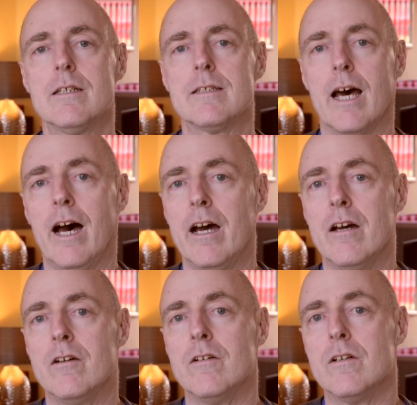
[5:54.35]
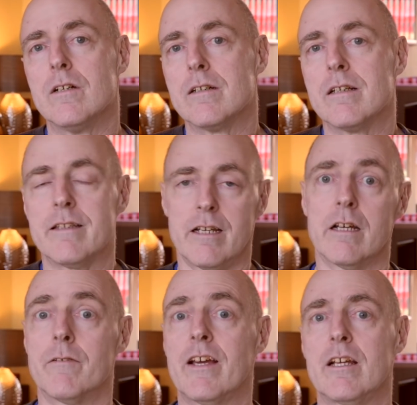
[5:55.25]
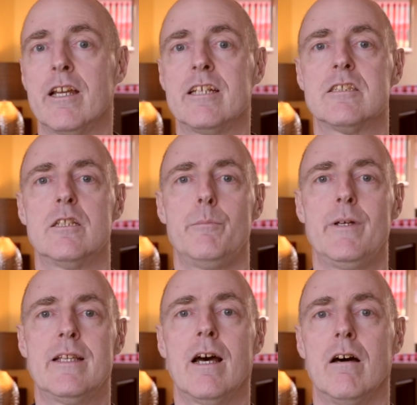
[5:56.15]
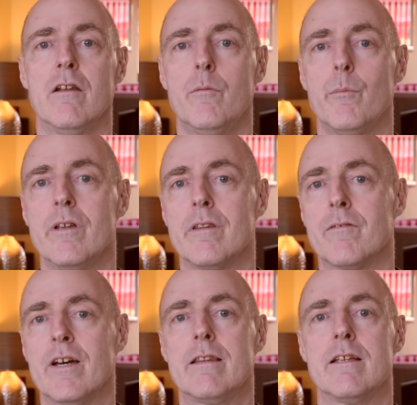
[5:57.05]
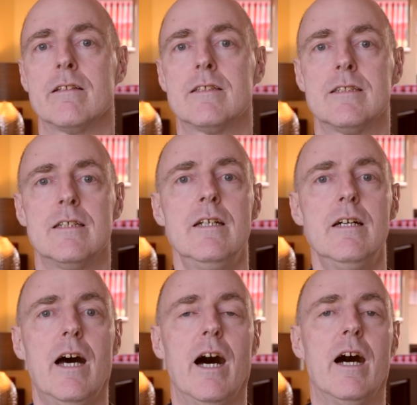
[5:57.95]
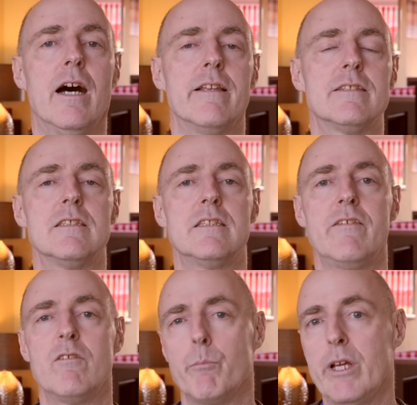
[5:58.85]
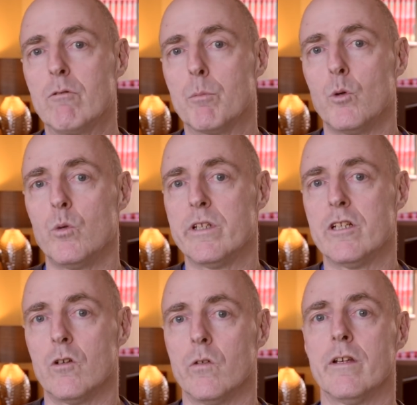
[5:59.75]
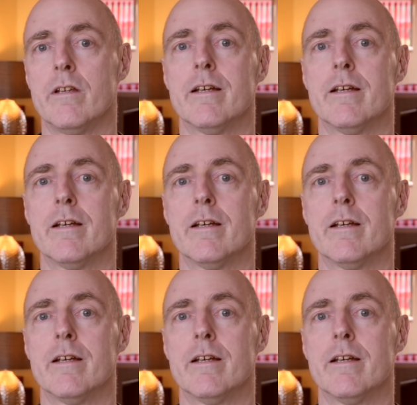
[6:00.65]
So, don't know if that can actually be done, but the fact that uh, uh, this has even been reported on